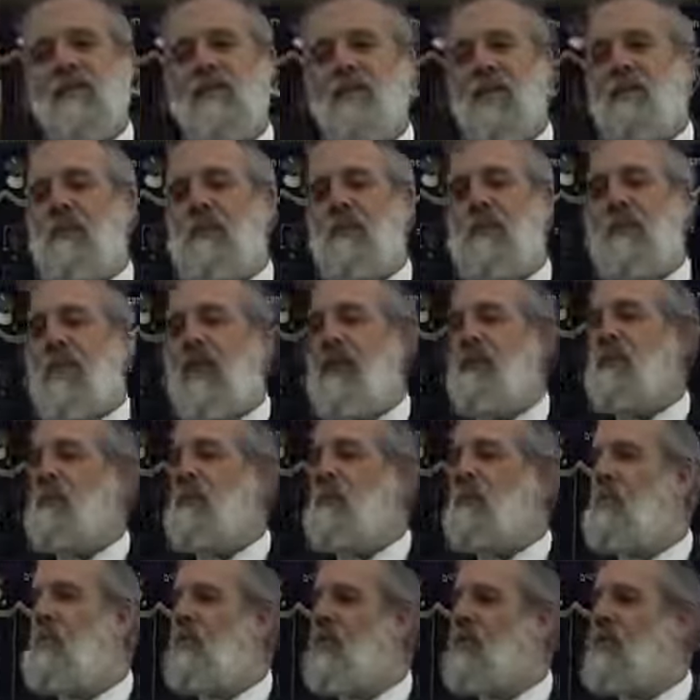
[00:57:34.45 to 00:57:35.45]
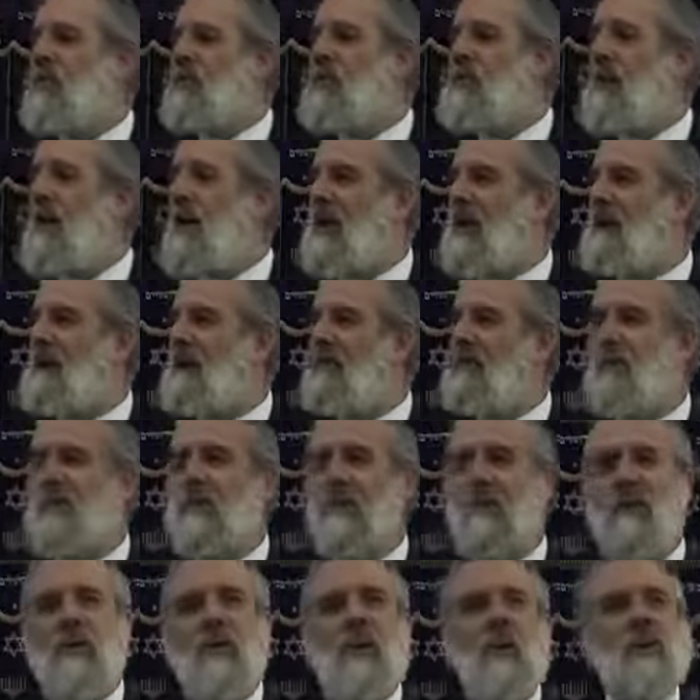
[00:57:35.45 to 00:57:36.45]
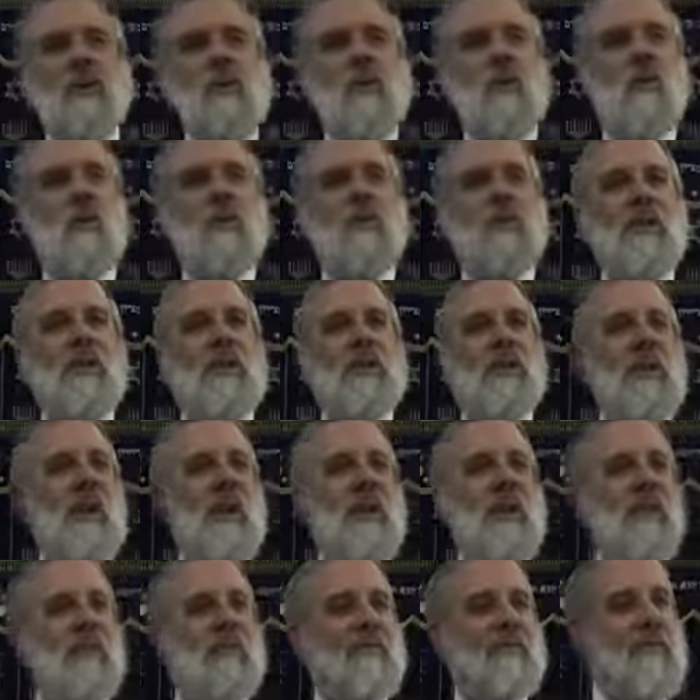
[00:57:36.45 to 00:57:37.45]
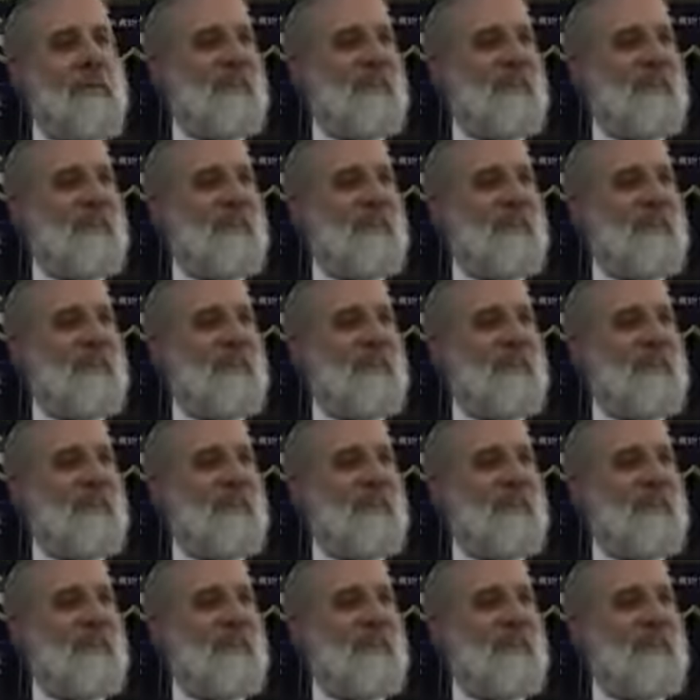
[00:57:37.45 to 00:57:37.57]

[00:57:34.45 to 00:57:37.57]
People come to a mourner's house. Okay, so what did he die of?